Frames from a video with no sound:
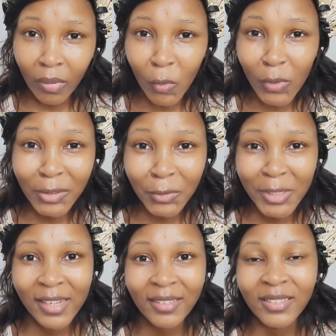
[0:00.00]
Once you're
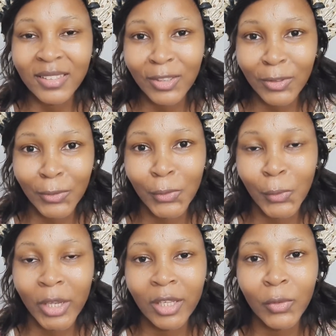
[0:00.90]
done, go
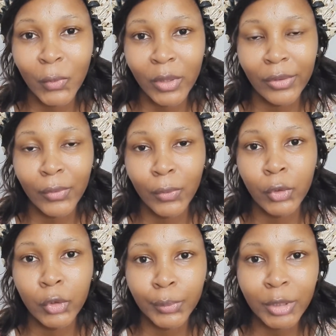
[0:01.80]
in with your
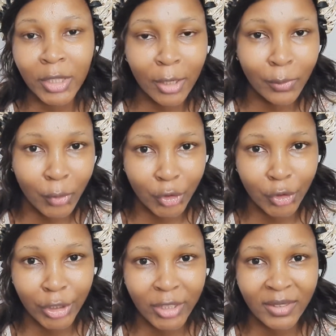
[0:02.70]
normal
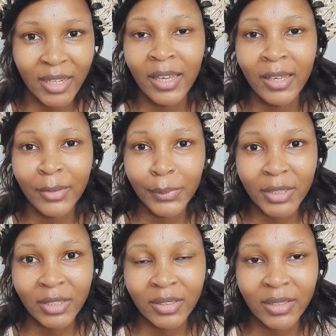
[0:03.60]
moisturizer, but
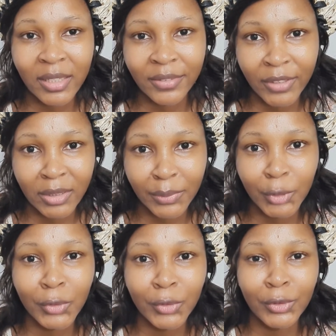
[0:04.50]
it's advisable
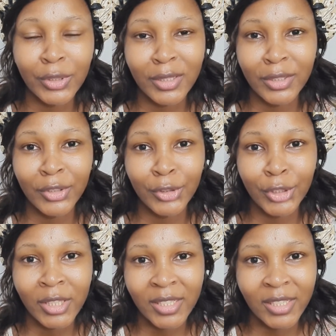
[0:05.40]
to do this
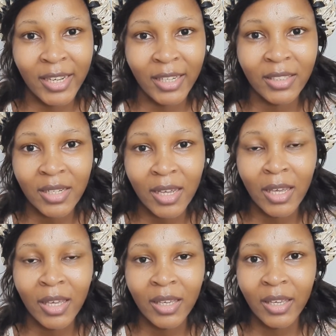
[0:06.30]
during the night,
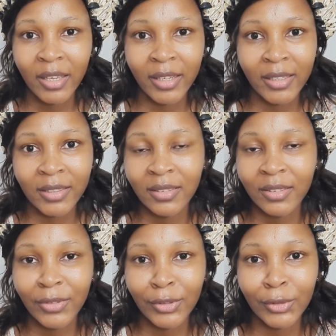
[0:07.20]
yeah,
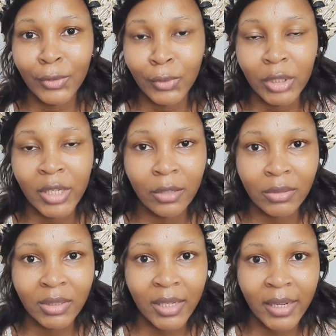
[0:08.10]
when you're not going
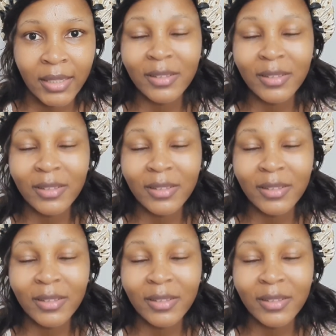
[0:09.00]
outside.